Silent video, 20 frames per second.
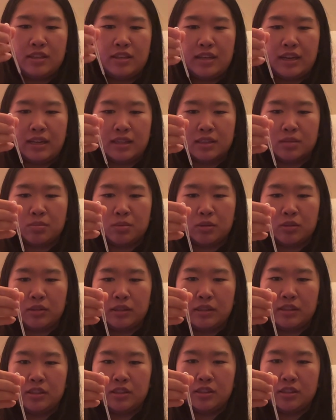
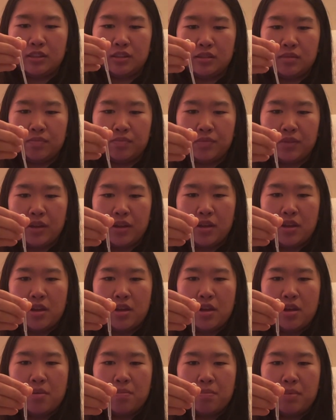exploration,
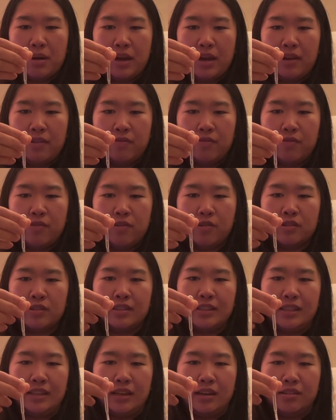by
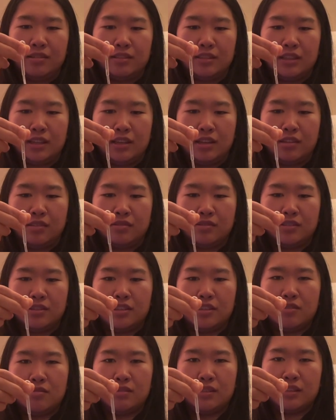forcing ourselves to
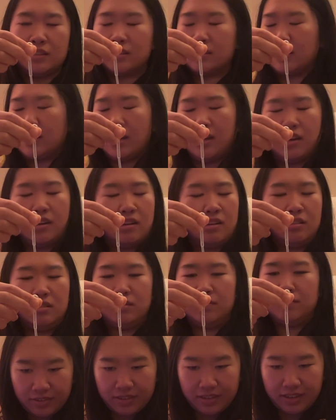use a
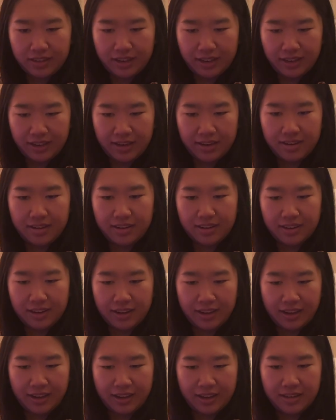scale. 7, 8,
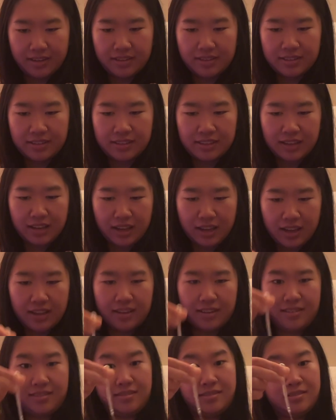9,
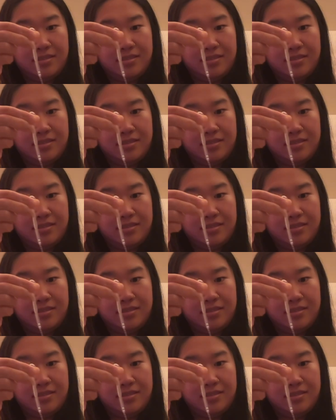10.